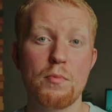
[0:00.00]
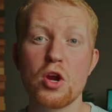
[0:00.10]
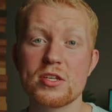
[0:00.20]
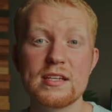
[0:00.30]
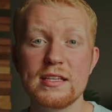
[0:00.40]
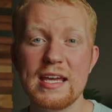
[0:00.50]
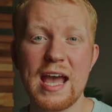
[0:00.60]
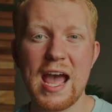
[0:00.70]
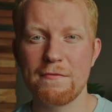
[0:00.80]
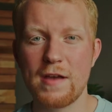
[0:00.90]

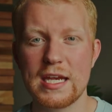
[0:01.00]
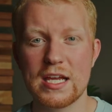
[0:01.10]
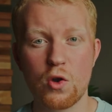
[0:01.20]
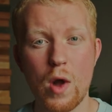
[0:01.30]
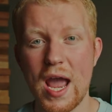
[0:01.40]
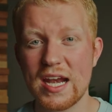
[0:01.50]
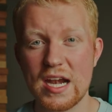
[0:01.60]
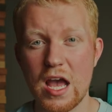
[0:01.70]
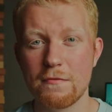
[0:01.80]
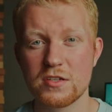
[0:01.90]
personally, I find it quiet
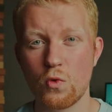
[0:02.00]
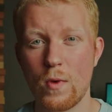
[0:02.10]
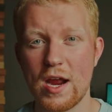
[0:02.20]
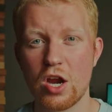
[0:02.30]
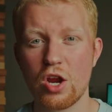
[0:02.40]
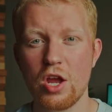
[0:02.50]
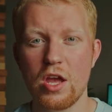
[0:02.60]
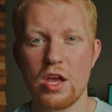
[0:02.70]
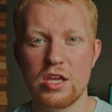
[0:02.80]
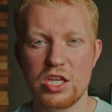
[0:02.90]
enough to where
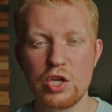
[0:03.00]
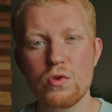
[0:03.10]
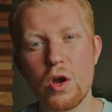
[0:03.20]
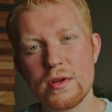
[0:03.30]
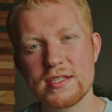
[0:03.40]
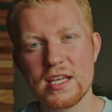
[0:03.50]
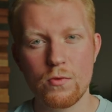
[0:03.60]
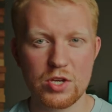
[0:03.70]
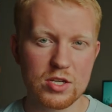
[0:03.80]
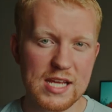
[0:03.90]
you notice it
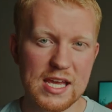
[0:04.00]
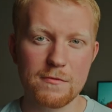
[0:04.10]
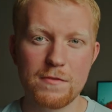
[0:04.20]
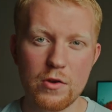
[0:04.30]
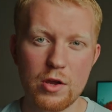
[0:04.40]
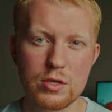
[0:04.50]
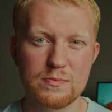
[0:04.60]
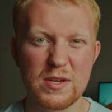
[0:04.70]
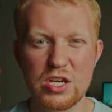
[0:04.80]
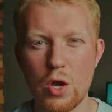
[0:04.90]
when you're taking
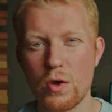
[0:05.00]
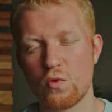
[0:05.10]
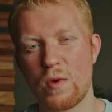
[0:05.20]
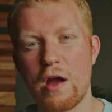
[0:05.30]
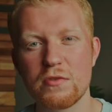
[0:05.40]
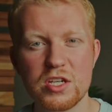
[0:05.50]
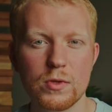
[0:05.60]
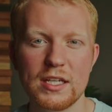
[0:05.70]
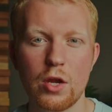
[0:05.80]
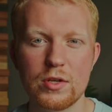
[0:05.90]
photos, but no one around you
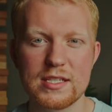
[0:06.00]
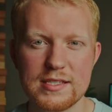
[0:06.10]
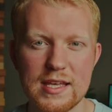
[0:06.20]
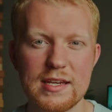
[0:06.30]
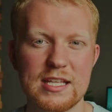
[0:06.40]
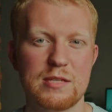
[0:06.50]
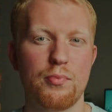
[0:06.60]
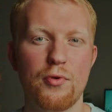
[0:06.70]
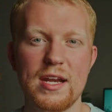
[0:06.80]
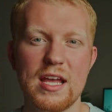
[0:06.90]
really notices it. It's
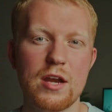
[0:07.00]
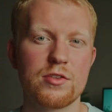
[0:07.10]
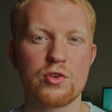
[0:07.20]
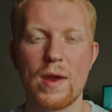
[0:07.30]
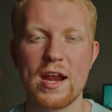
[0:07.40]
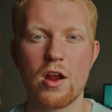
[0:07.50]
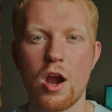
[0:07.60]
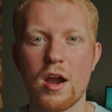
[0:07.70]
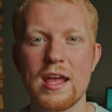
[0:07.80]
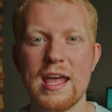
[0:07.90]
pretty under the
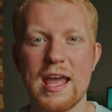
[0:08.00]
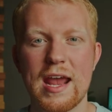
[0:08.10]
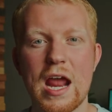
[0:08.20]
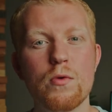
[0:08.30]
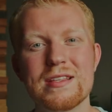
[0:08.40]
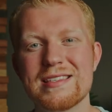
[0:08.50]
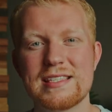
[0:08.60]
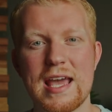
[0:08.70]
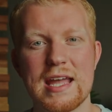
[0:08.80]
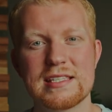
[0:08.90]
radar, and I wouldn't
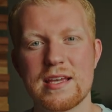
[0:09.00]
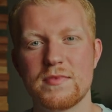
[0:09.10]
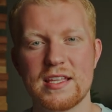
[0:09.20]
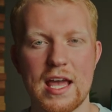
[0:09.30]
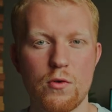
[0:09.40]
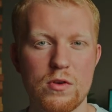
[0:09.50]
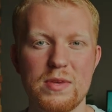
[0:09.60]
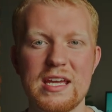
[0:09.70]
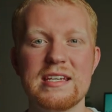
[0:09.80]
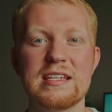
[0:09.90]
say it's something that would be